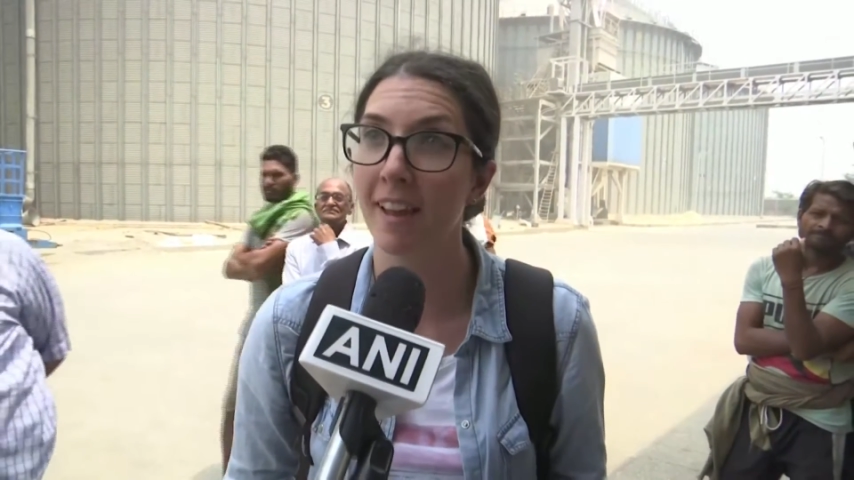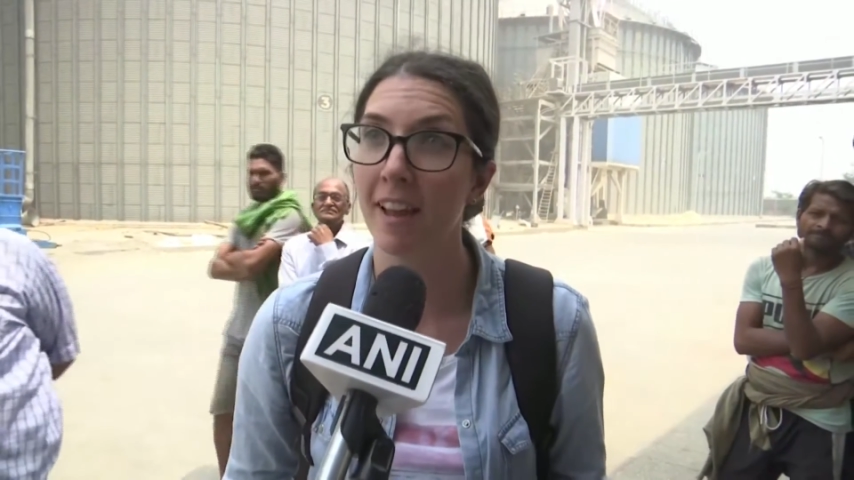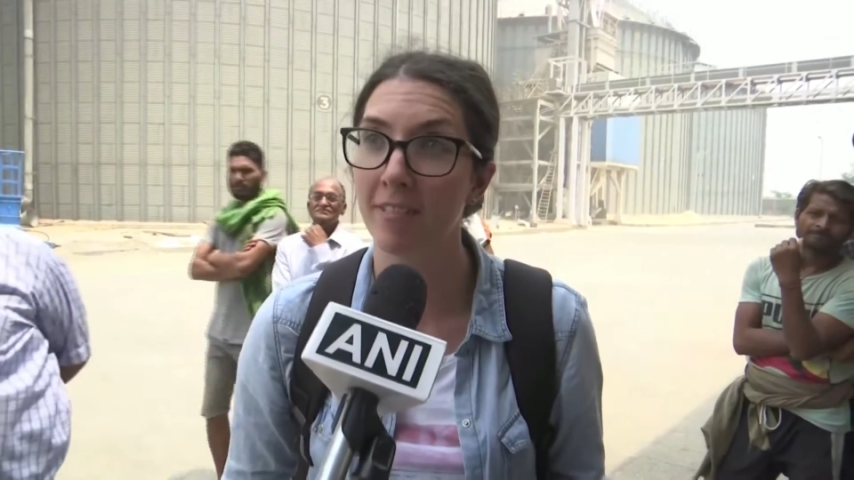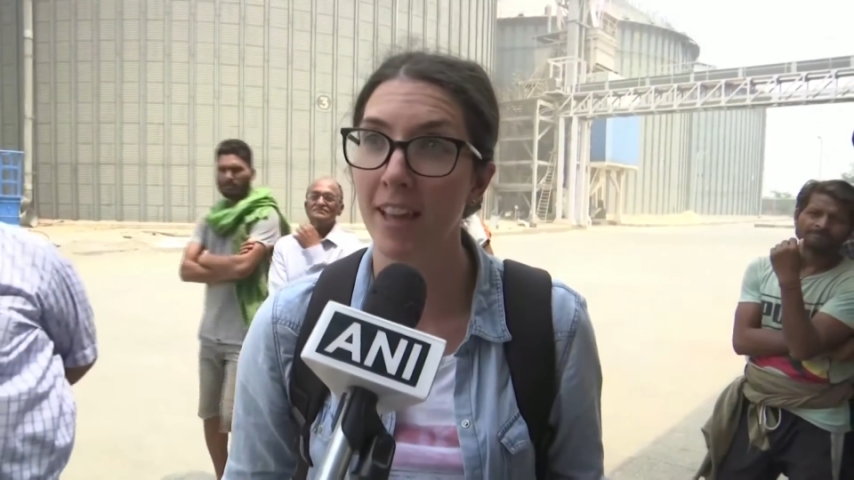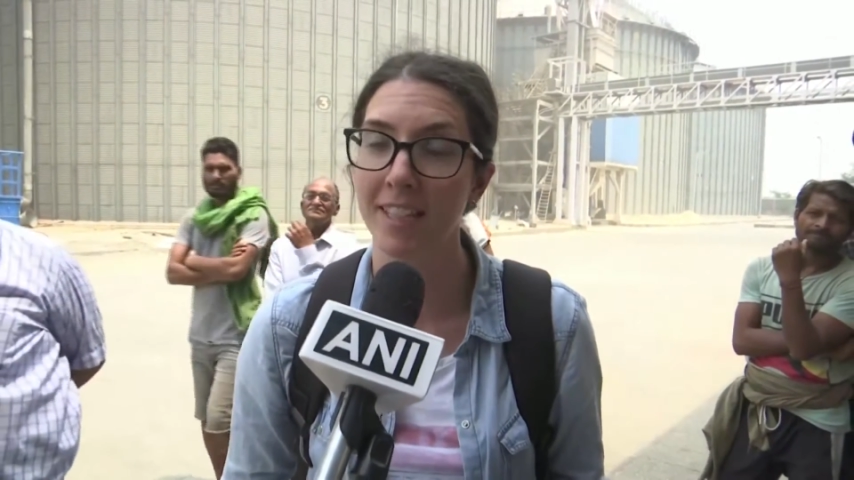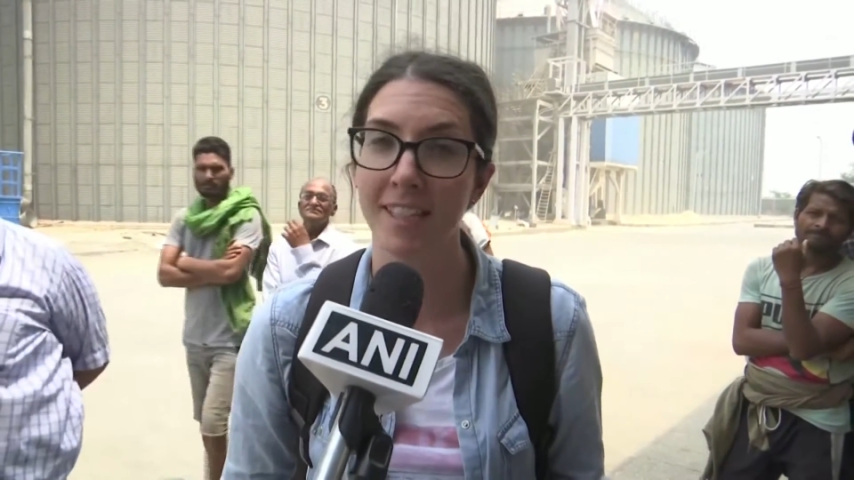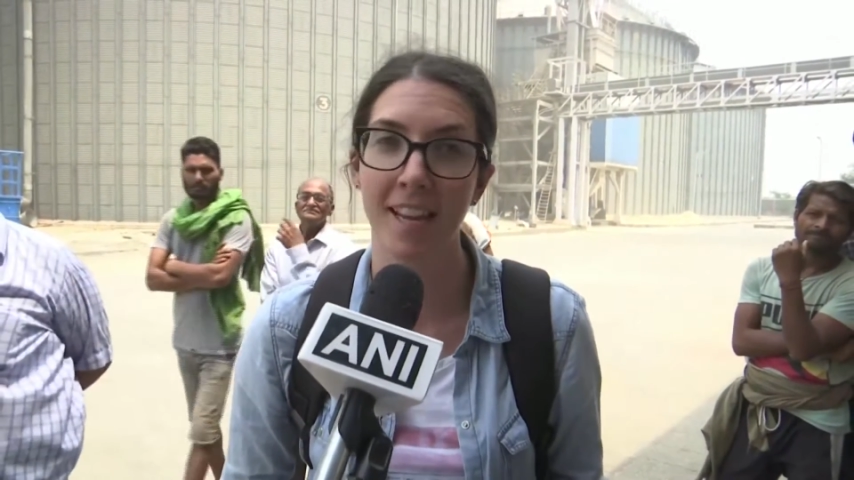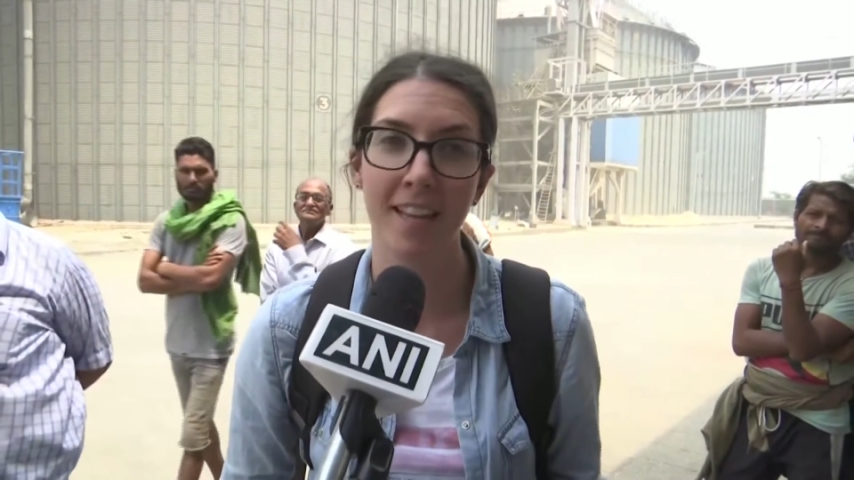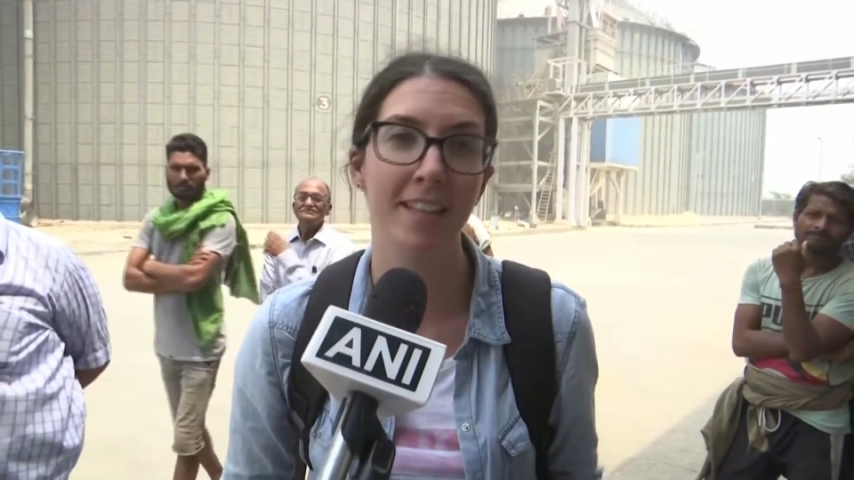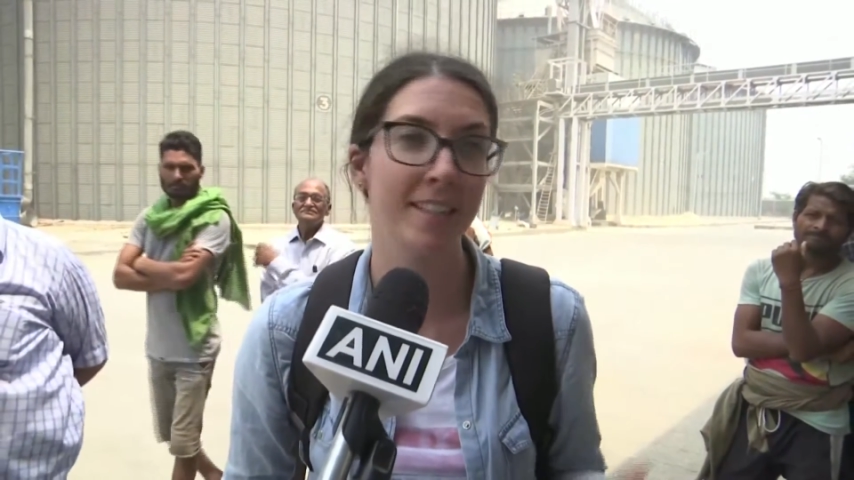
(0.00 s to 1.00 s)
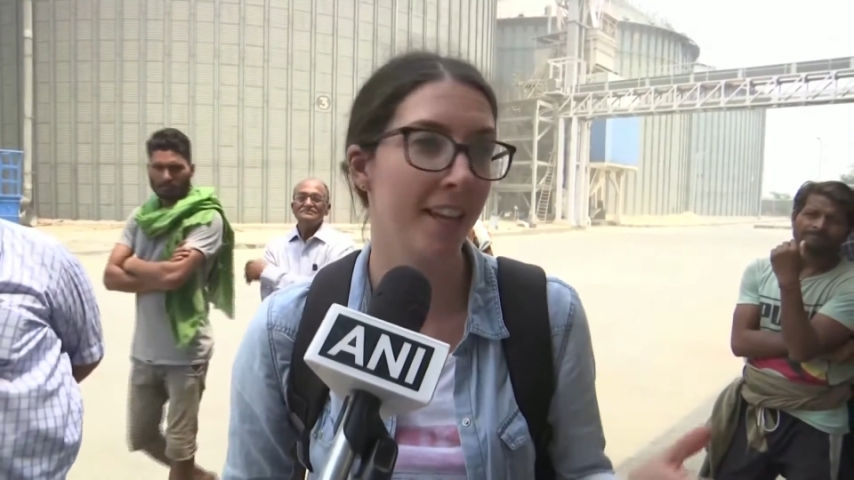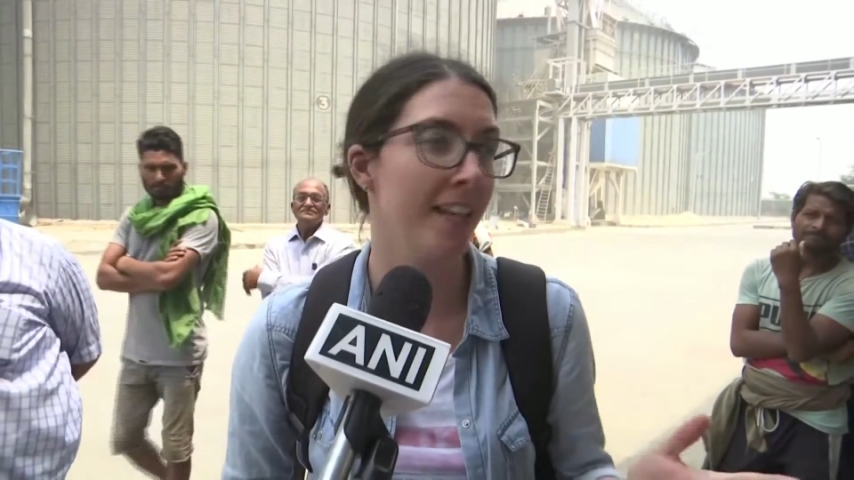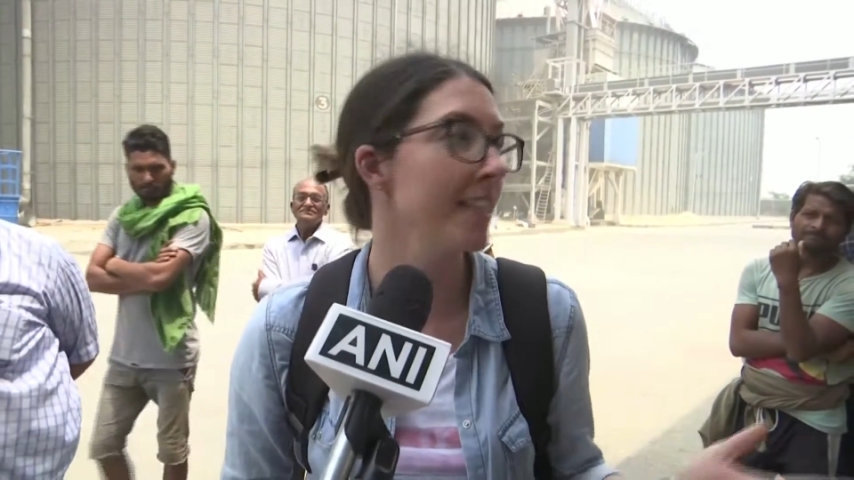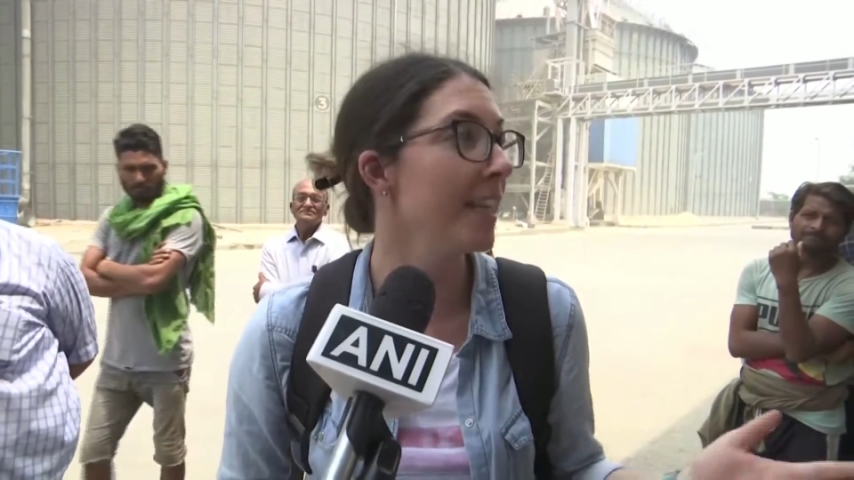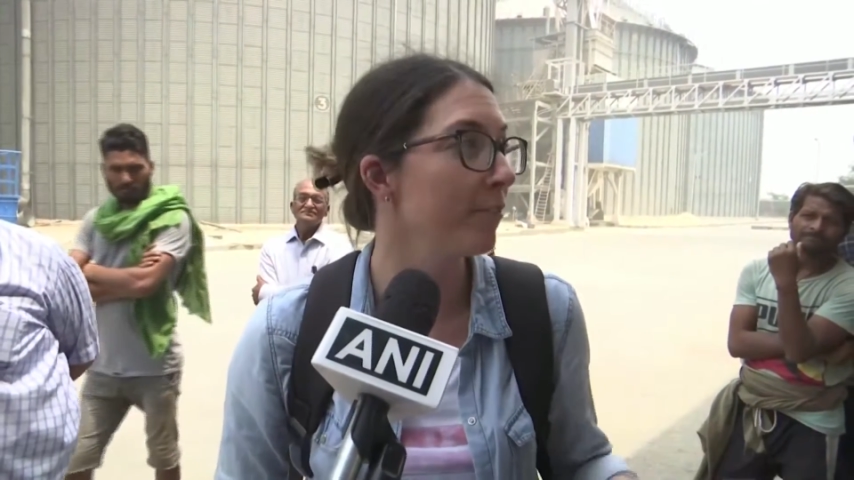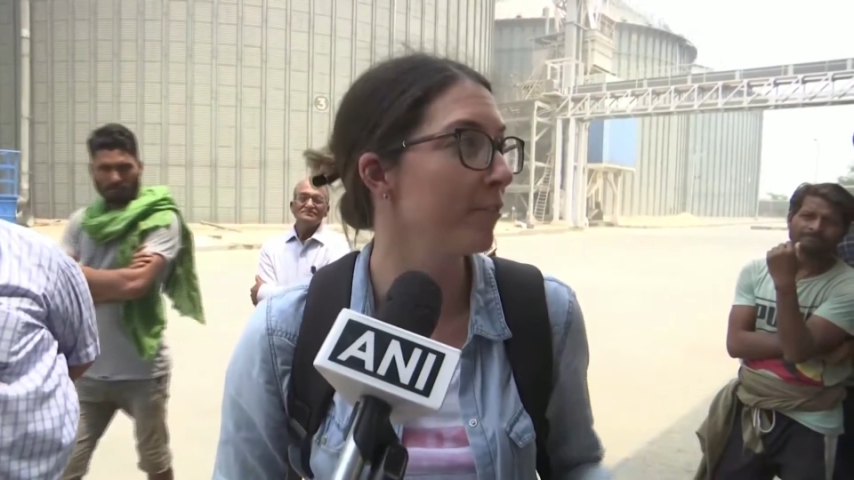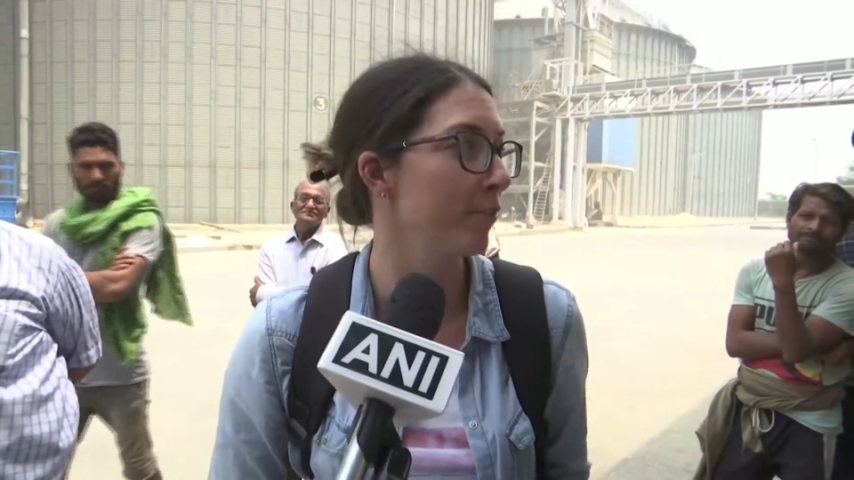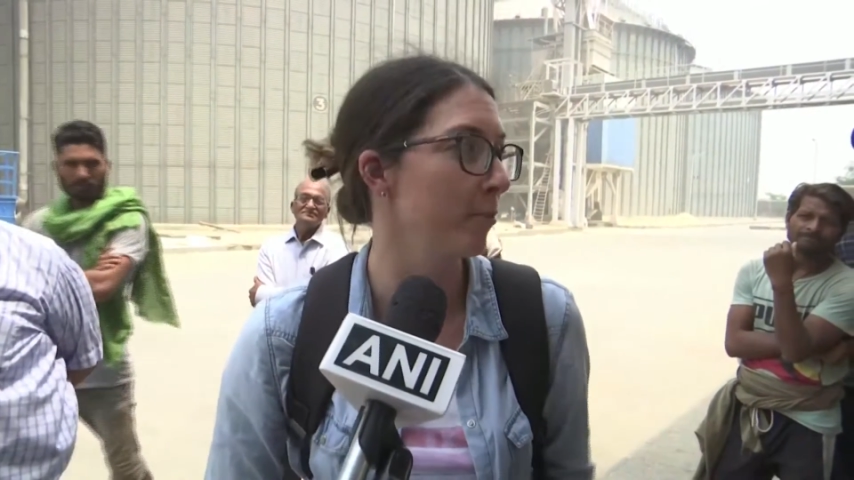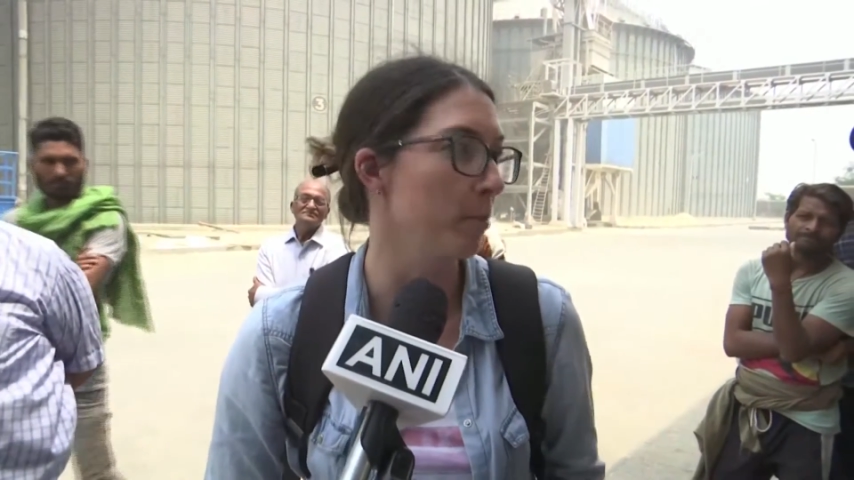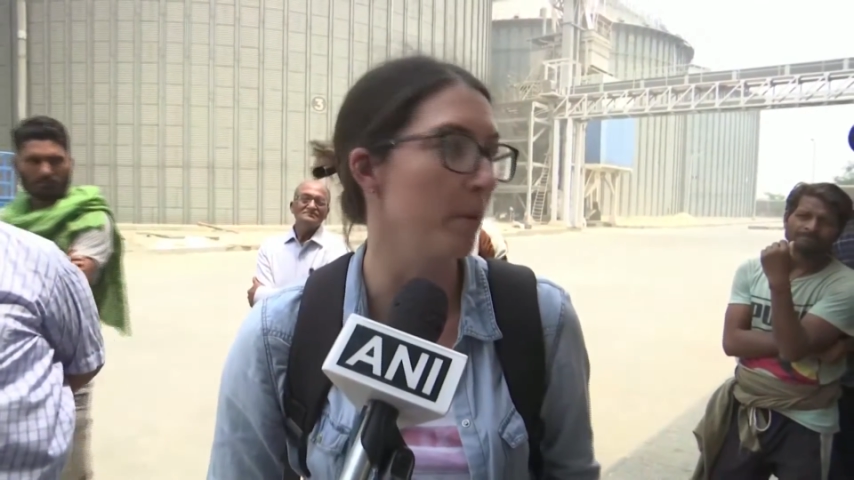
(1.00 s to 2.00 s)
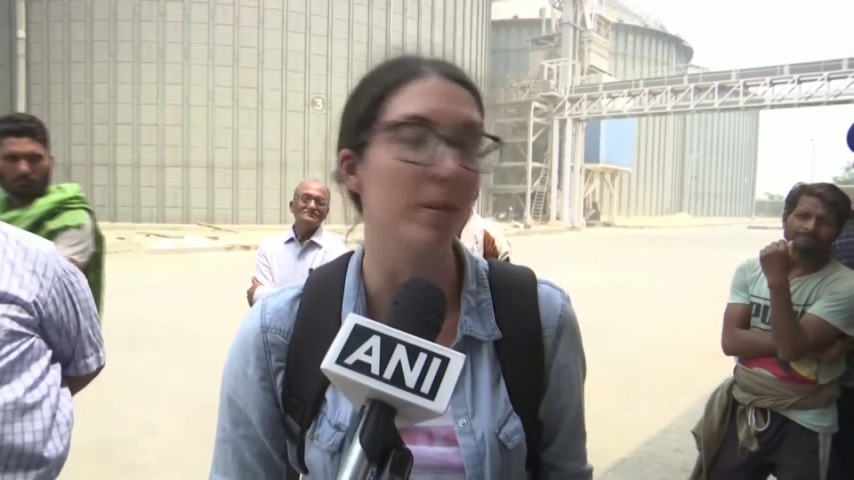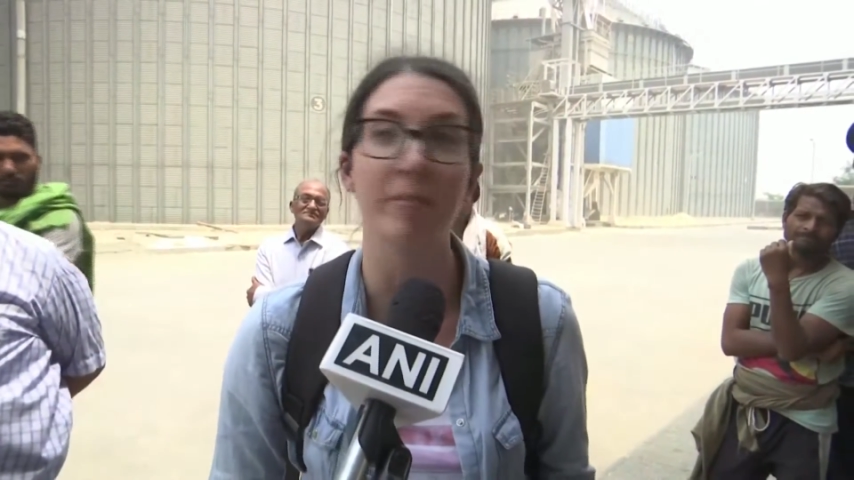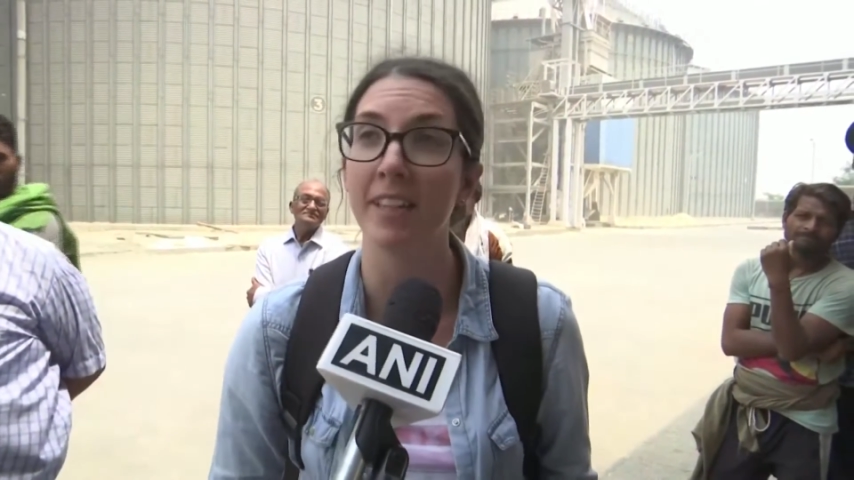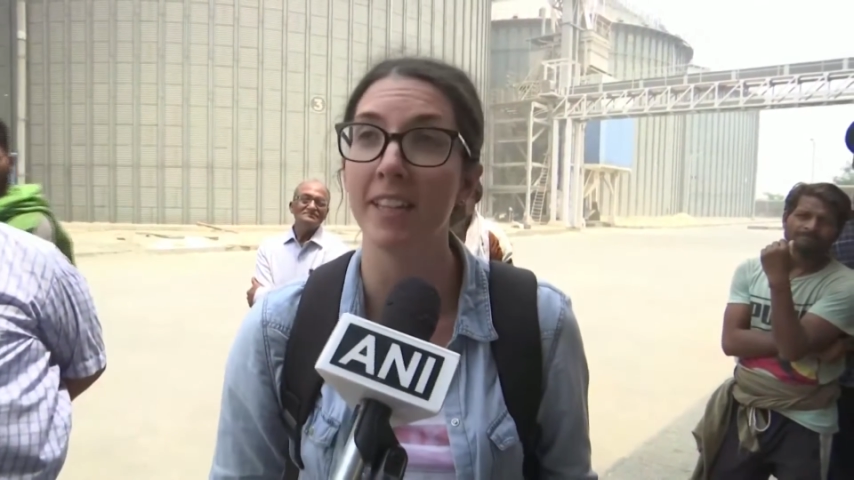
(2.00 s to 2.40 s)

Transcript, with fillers: Afghanistan as a, as a gift from the people of